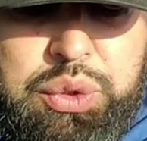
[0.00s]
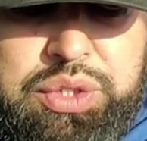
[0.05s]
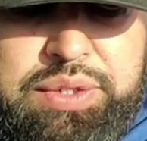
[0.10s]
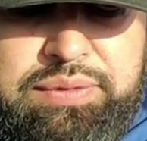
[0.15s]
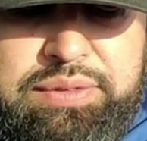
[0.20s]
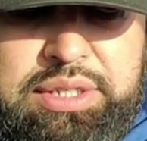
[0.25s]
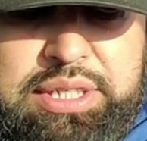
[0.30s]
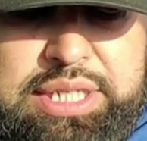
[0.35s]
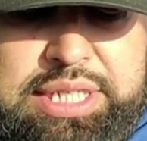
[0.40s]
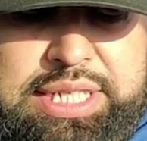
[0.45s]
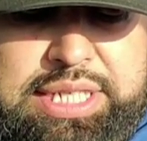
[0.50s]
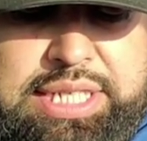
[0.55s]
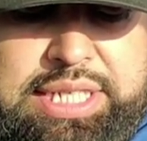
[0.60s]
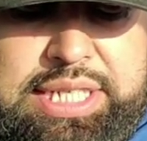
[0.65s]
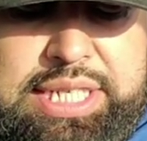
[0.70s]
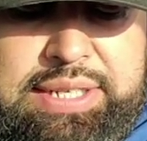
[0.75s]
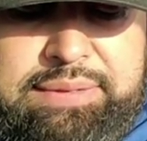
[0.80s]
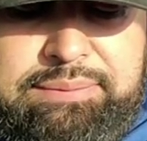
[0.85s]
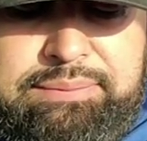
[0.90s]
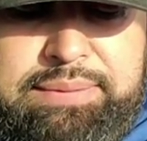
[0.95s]
nor
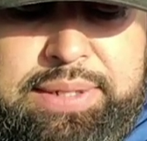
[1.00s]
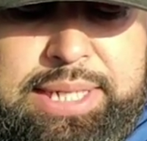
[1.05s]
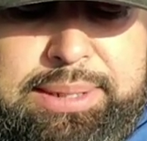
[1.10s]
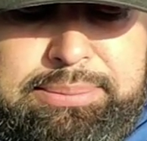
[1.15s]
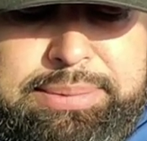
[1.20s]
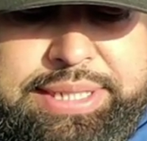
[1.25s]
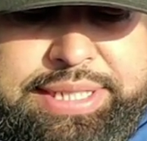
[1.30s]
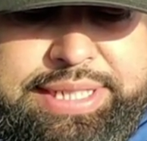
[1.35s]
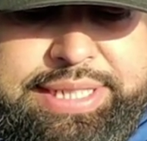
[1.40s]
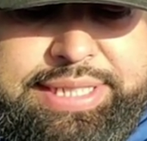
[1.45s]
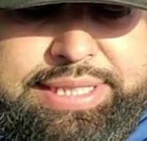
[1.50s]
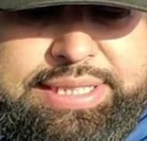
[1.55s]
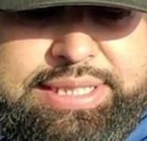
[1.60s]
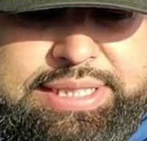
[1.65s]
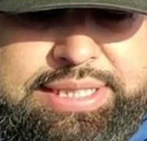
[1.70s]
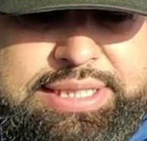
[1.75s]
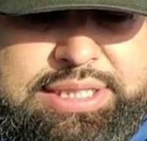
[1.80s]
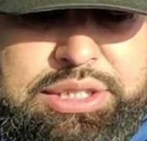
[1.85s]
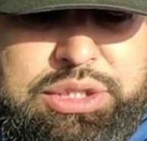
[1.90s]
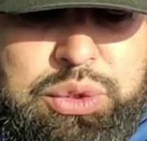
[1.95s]

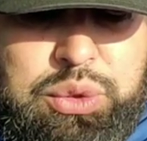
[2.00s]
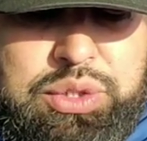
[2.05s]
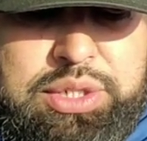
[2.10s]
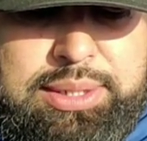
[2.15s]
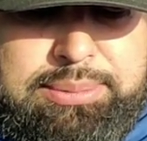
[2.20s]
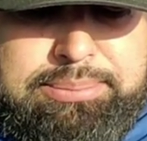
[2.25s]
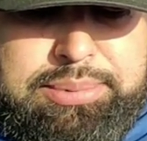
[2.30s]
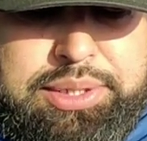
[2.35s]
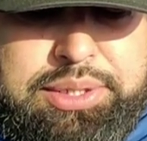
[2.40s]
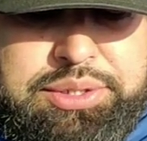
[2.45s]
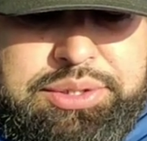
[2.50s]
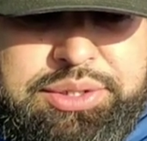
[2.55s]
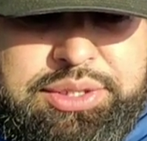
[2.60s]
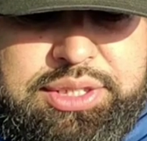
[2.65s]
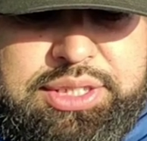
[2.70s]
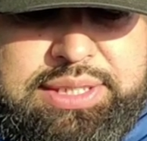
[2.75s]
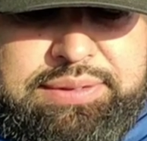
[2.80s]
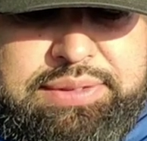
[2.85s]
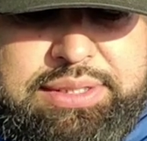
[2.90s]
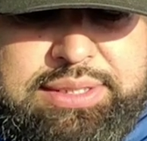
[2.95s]
effeminate, nor
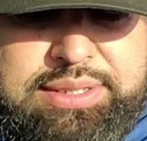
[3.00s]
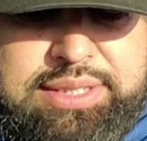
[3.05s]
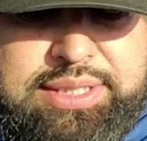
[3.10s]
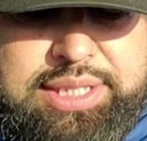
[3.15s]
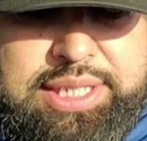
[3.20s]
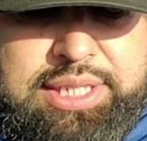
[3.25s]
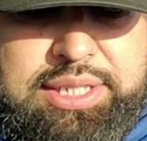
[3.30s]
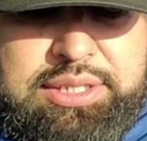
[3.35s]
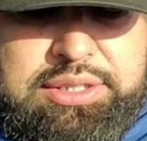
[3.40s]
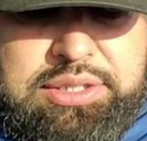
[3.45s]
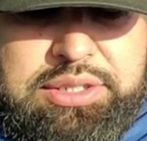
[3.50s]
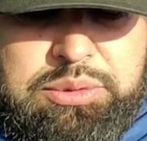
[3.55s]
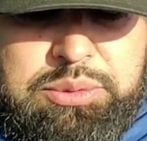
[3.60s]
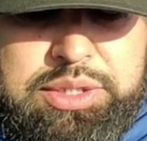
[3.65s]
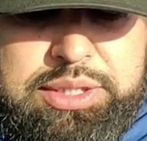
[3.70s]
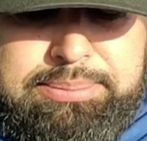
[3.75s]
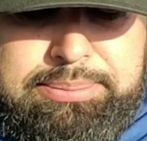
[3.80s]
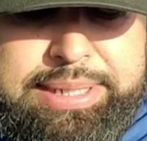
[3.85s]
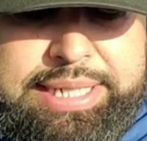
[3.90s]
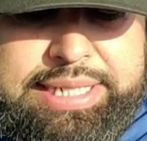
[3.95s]
abusers of themselves
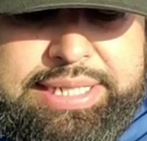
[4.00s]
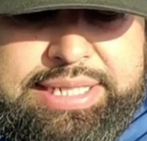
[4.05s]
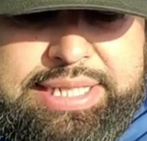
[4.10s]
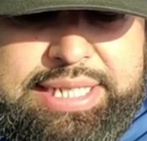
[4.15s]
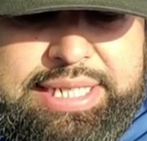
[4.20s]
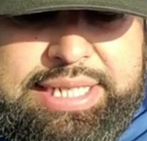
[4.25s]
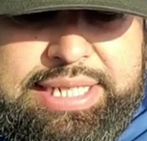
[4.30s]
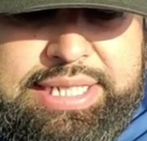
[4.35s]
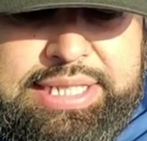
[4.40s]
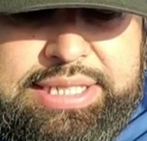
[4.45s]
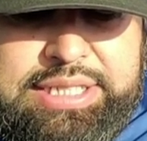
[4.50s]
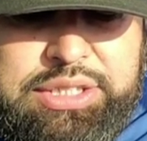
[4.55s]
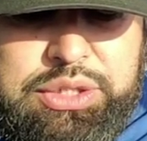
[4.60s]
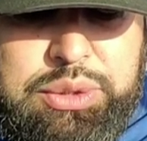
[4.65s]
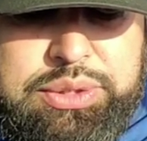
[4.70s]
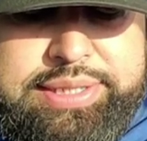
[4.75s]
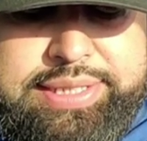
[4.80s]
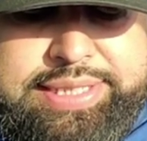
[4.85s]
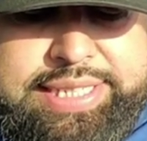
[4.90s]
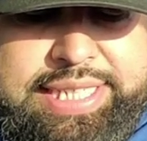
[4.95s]
with mankind,
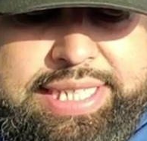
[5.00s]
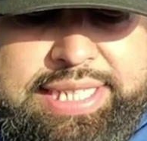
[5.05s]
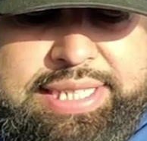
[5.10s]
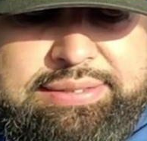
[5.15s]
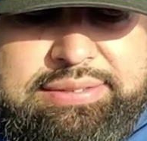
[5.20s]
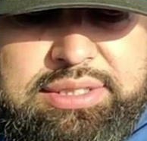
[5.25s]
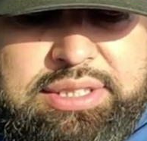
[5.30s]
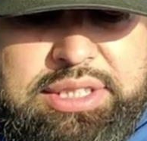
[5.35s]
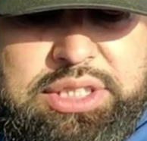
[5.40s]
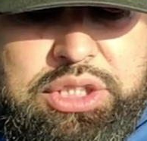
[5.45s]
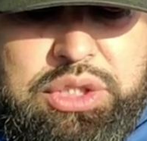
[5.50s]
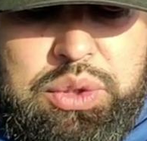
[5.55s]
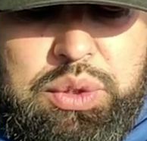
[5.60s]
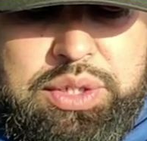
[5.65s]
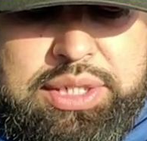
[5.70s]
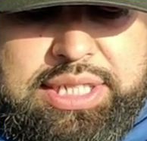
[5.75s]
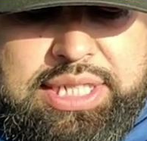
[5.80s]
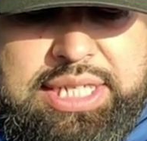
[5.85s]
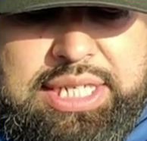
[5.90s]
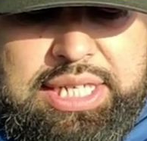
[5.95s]
nor thieves,
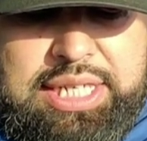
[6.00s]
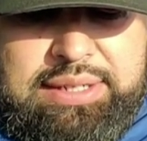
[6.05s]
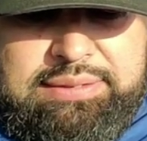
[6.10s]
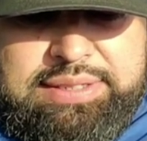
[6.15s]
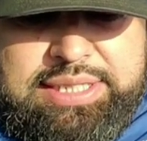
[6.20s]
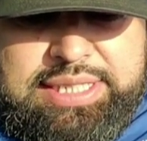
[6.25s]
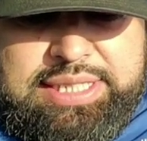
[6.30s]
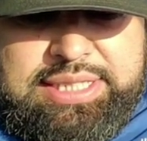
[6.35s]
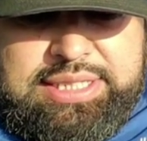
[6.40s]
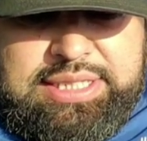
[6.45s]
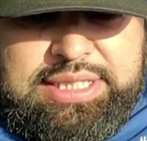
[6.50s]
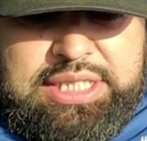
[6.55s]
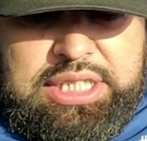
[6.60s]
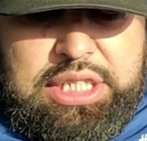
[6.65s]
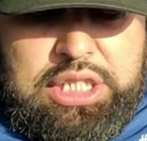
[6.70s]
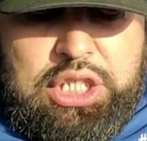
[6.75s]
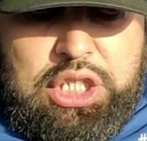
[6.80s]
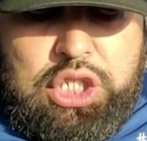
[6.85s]
nor covetous,